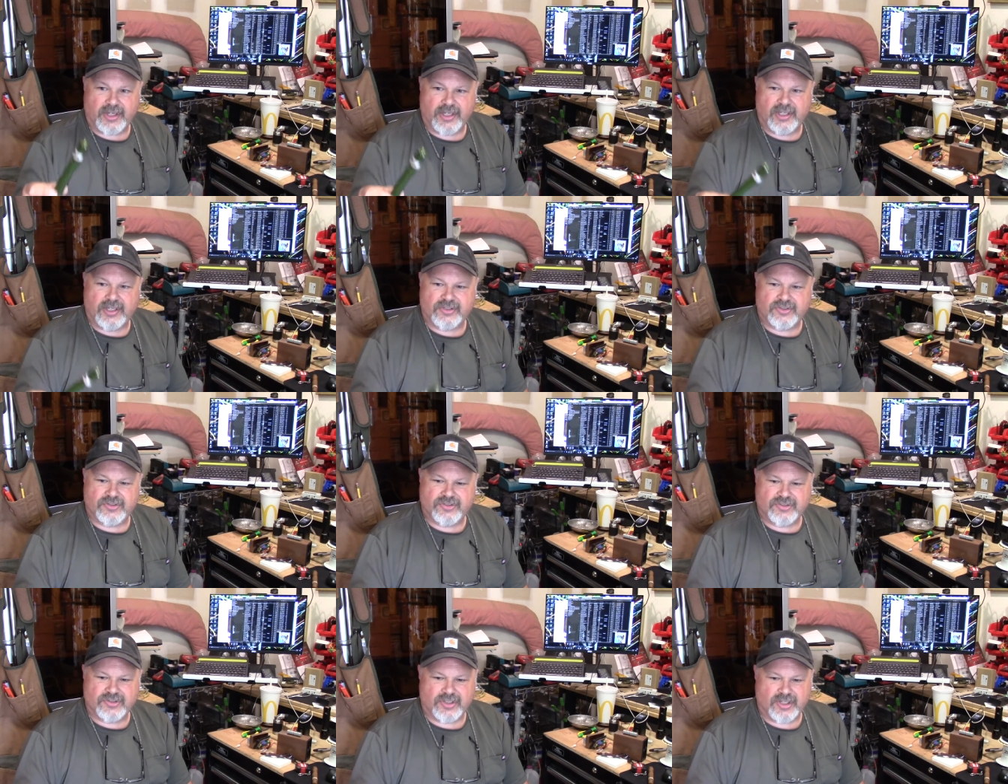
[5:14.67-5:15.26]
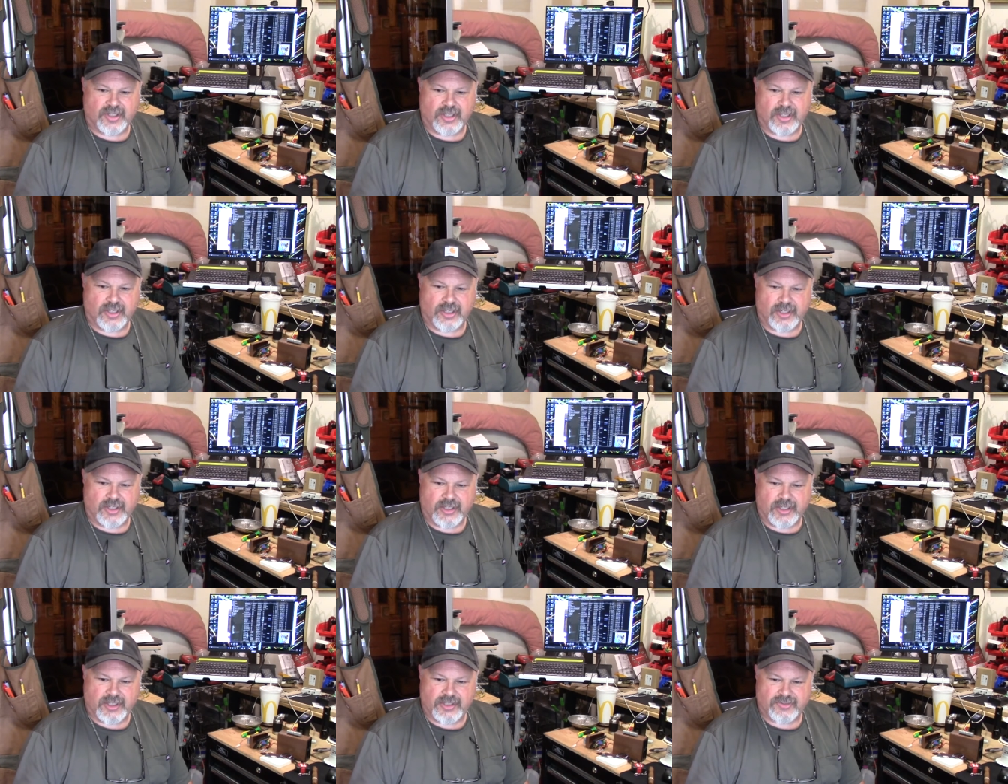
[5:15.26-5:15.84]
It's
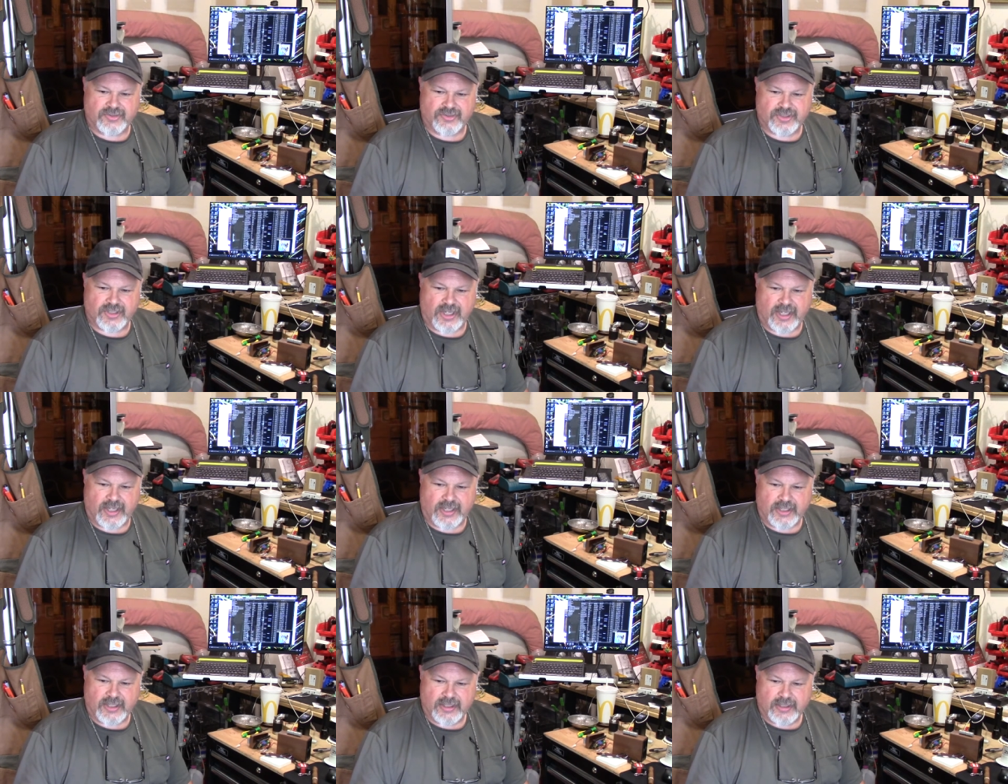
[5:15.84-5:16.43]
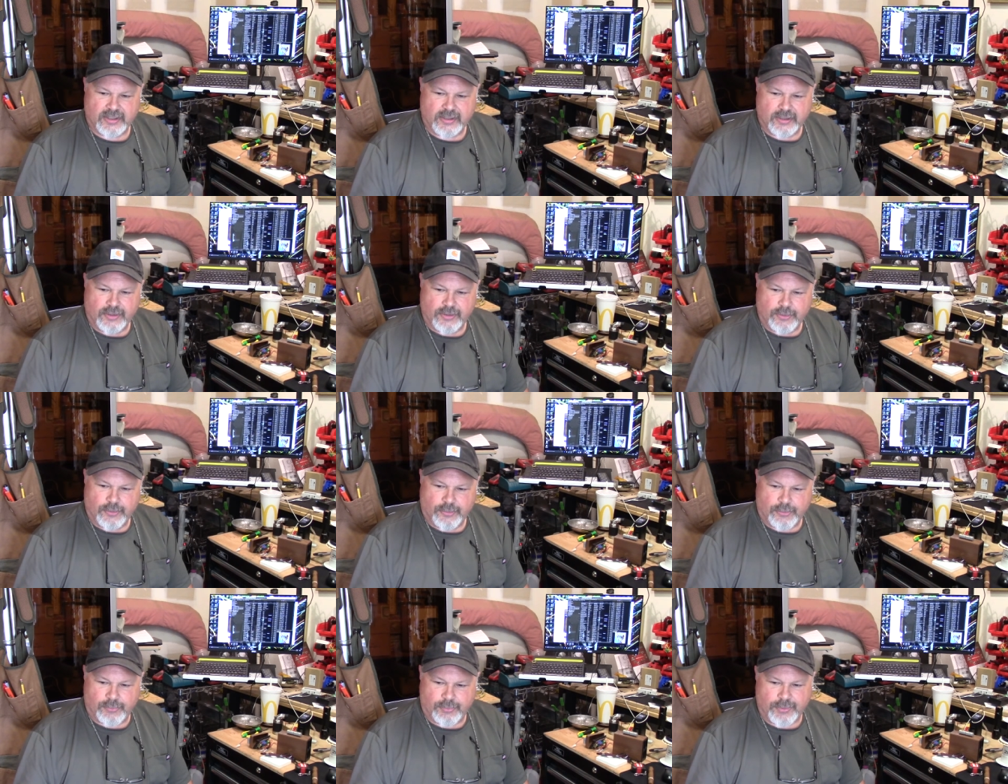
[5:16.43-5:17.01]
got
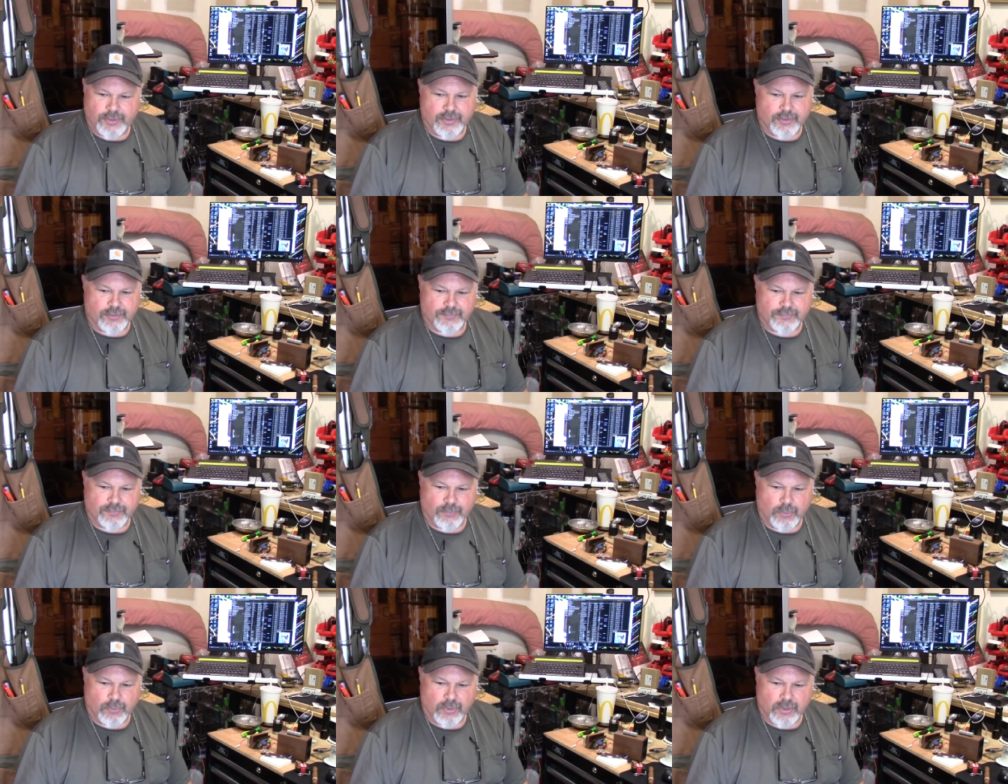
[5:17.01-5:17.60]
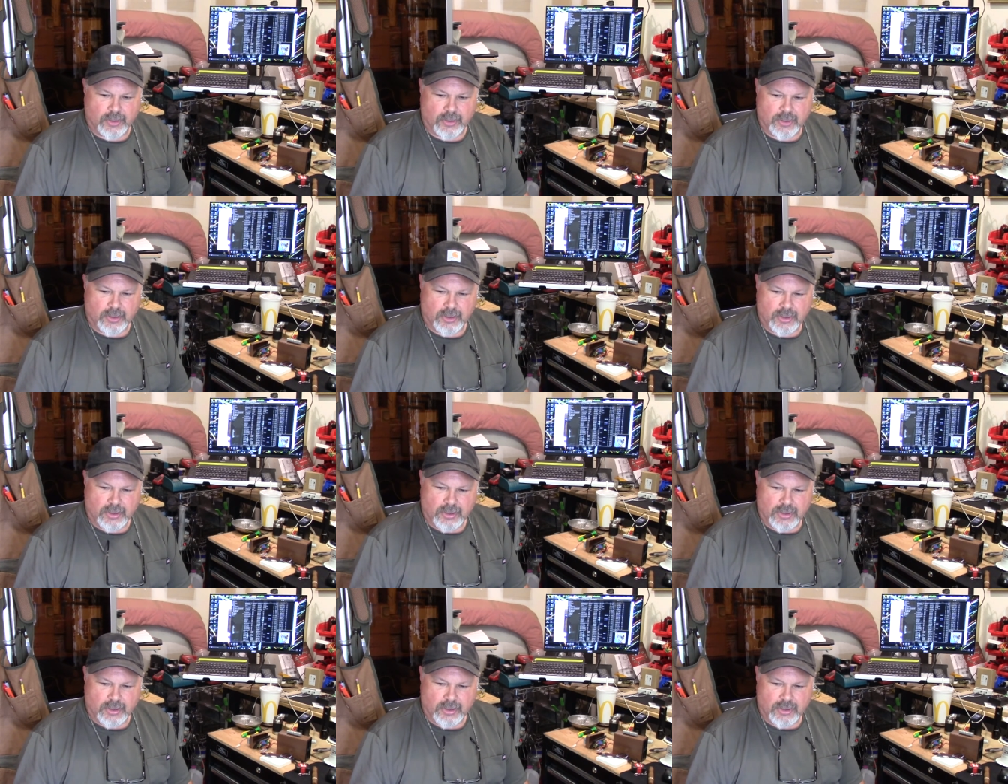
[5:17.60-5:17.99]
3 or 4